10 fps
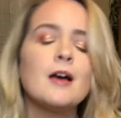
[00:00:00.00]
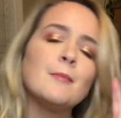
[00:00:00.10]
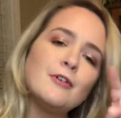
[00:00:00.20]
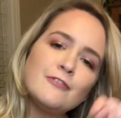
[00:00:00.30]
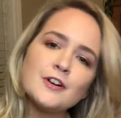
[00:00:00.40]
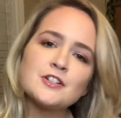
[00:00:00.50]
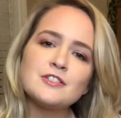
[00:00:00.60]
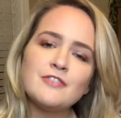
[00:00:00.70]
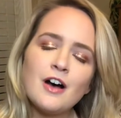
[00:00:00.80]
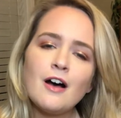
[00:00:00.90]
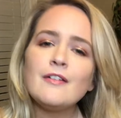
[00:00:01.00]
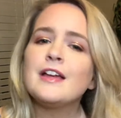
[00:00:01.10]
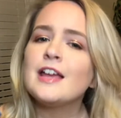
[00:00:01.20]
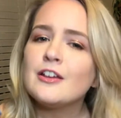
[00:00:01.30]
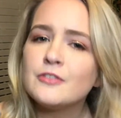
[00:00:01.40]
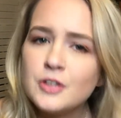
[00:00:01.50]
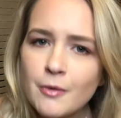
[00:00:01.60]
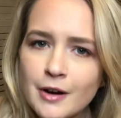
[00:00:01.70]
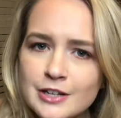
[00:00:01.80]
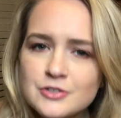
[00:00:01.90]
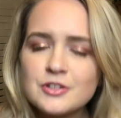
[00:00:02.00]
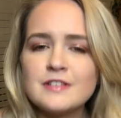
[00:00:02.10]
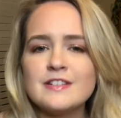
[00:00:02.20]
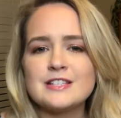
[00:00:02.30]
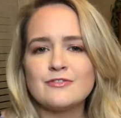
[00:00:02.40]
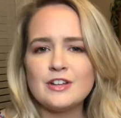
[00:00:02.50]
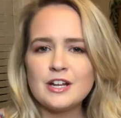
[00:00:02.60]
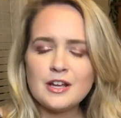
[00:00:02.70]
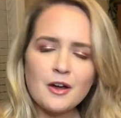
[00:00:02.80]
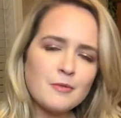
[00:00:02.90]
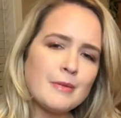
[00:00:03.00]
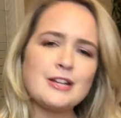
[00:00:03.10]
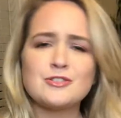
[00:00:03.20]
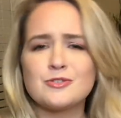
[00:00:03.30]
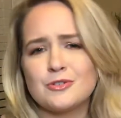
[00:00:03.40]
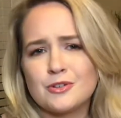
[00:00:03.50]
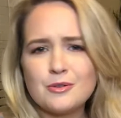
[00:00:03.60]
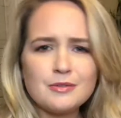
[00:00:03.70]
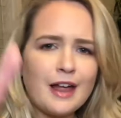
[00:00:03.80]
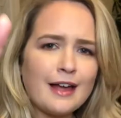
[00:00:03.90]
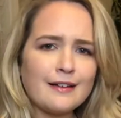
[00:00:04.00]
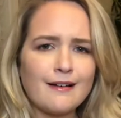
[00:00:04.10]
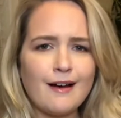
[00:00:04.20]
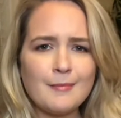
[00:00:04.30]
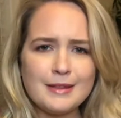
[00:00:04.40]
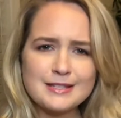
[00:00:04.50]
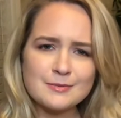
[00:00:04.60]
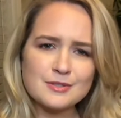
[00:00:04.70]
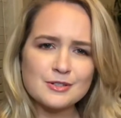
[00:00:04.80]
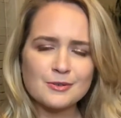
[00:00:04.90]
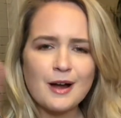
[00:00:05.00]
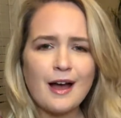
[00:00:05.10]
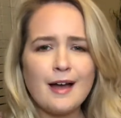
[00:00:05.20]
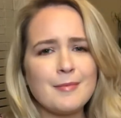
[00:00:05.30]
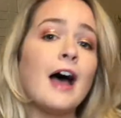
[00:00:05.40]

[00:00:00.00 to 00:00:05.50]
But first of all, if you are interested in this video, make sure you like, comment, subscribe.